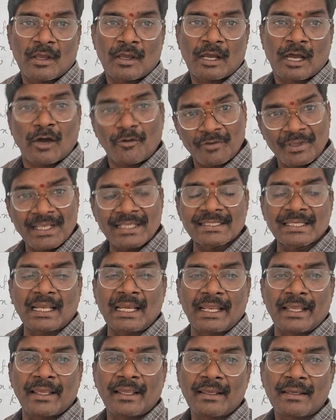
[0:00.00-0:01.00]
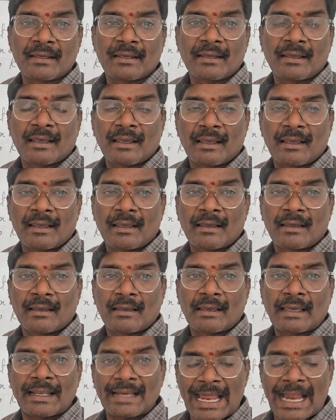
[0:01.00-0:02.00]
How easily
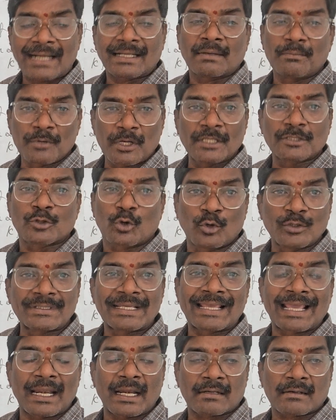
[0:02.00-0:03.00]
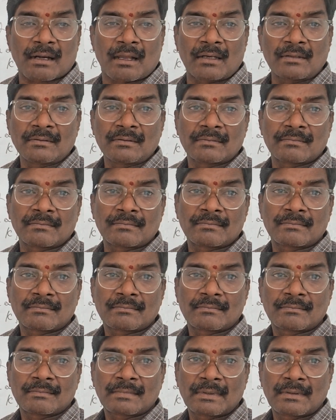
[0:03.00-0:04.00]
an atom is losing electron,
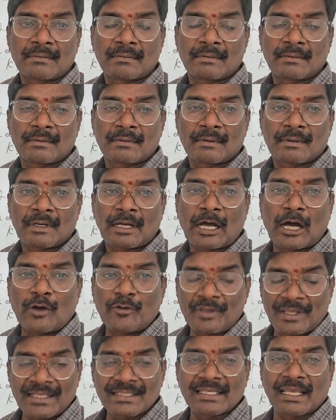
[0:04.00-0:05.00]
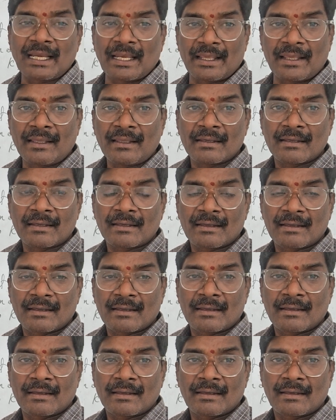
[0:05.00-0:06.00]
how easily
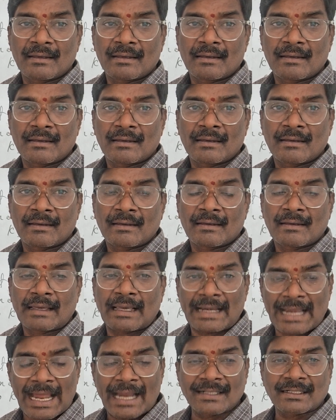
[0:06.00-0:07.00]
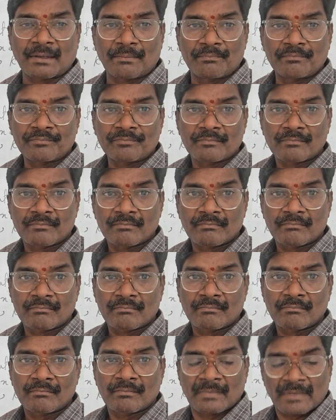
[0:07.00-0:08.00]
an atom
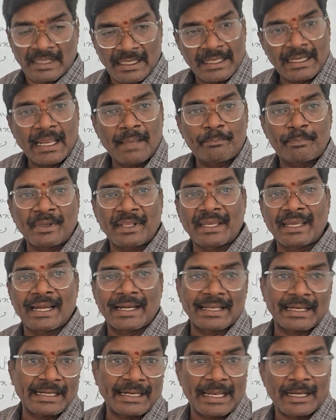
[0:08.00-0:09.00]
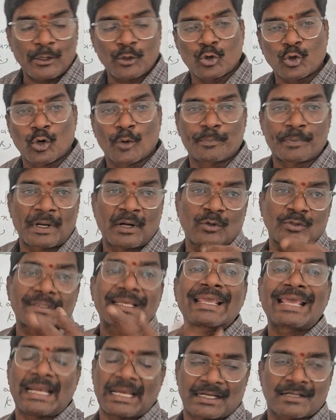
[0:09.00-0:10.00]
in a period in a group
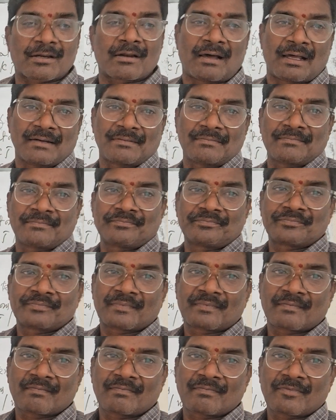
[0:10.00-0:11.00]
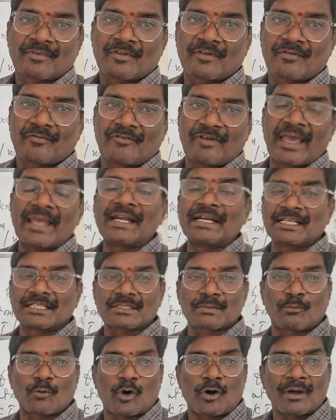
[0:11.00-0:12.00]
losing electron, where it
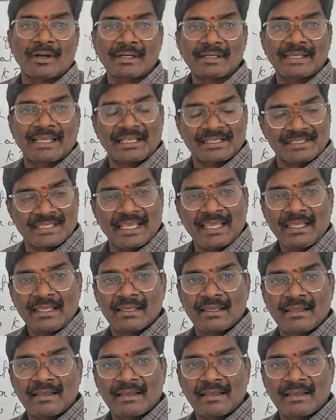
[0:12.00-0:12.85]
is more easy